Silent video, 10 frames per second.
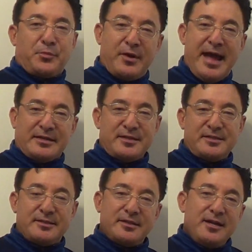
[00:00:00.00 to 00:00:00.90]

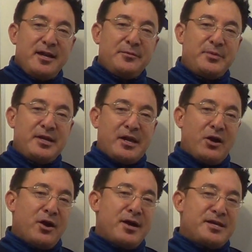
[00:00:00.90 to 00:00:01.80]
practice
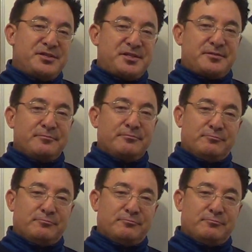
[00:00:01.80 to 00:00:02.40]
because